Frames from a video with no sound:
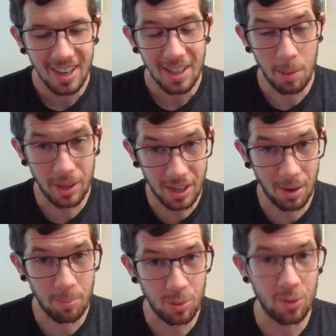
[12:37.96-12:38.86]
they
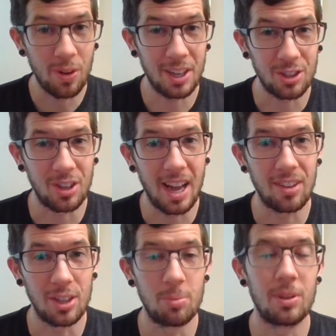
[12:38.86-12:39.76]
become professional
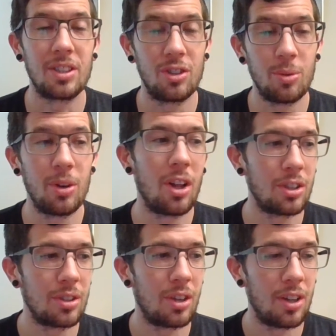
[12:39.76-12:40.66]
athletes because they're doing
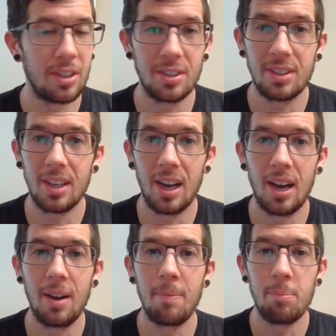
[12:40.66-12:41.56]
all this
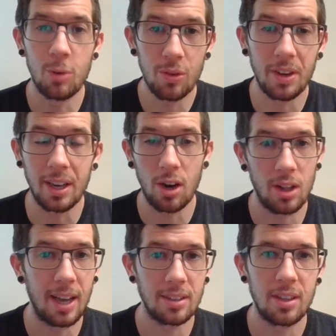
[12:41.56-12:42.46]
moving and all
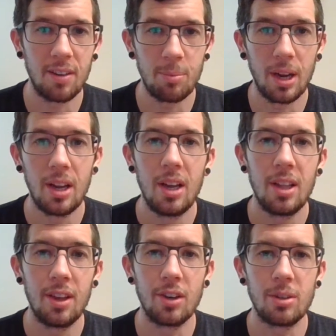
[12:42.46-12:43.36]
that stuff, but
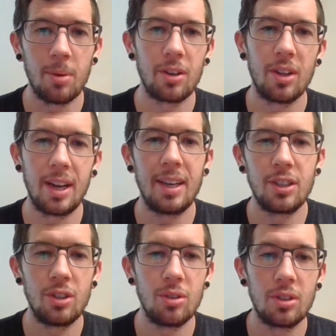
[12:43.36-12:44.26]
there are some underlying
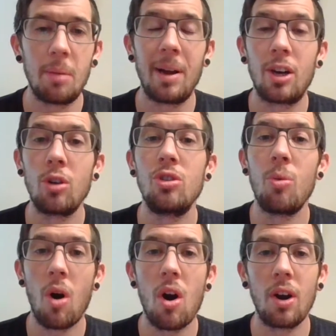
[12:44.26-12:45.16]
issues. They might go too
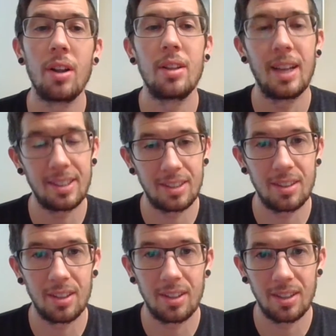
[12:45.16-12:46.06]
hard. That
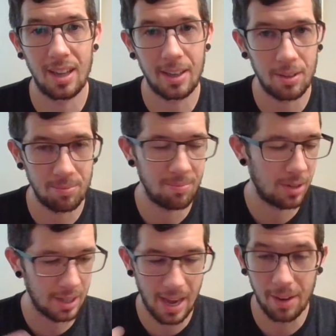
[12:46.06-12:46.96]
can,
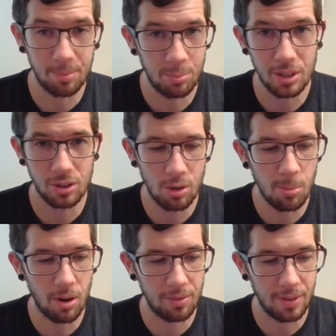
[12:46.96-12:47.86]
again, be a
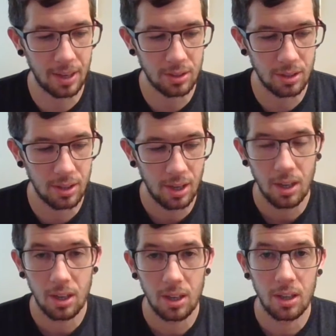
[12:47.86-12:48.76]
snowball effect. So
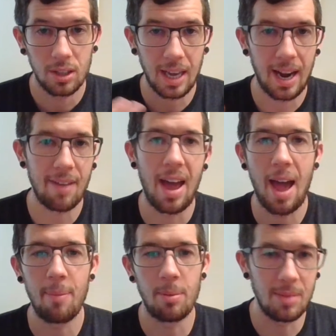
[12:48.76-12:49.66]
you got to have a
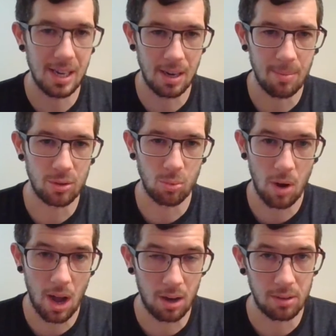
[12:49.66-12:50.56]
happy medium as
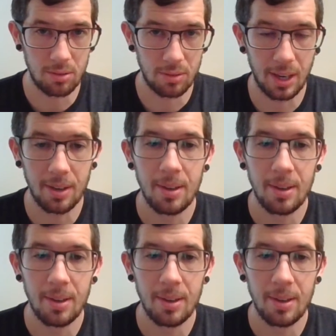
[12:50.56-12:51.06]
well, right?